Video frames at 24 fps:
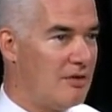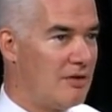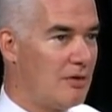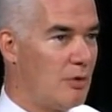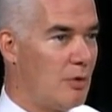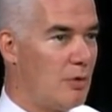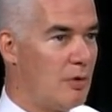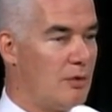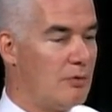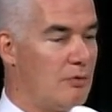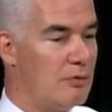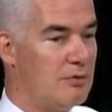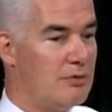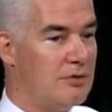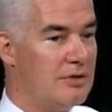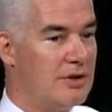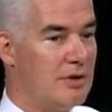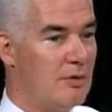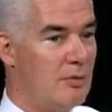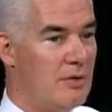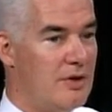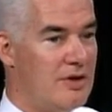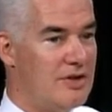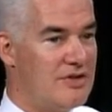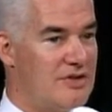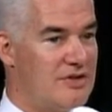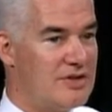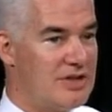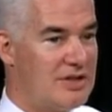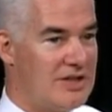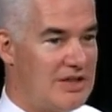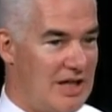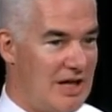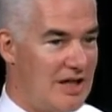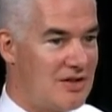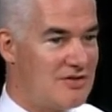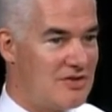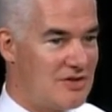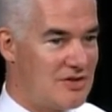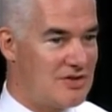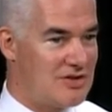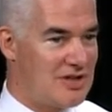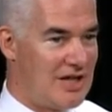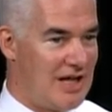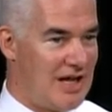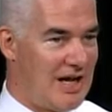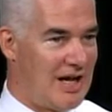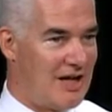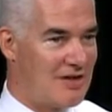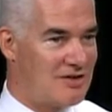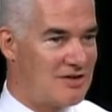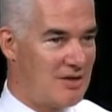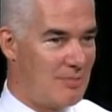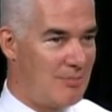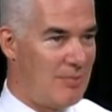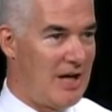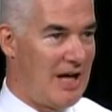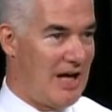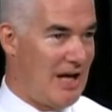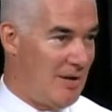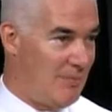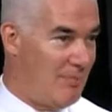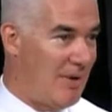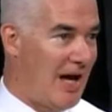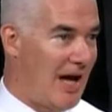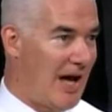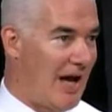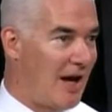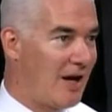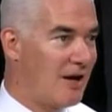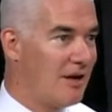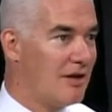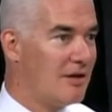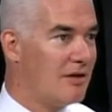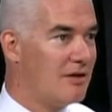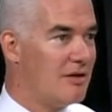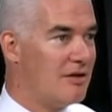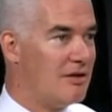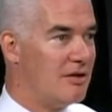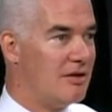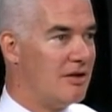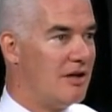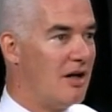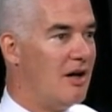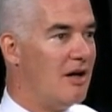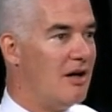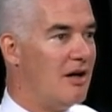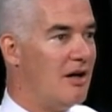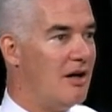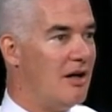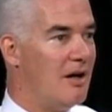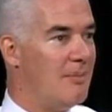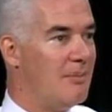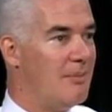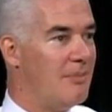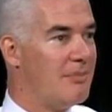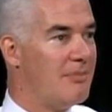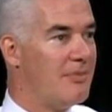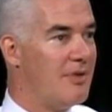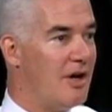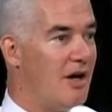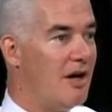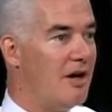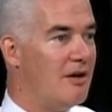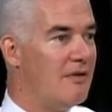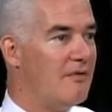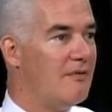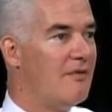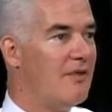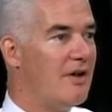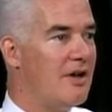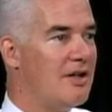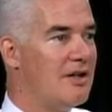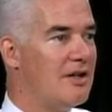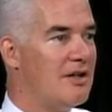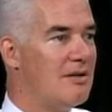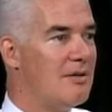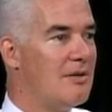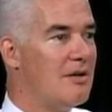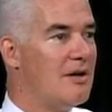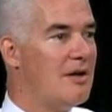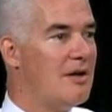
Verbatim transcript: The court ruling was that yes, the state has to pay back the, um, the unfunded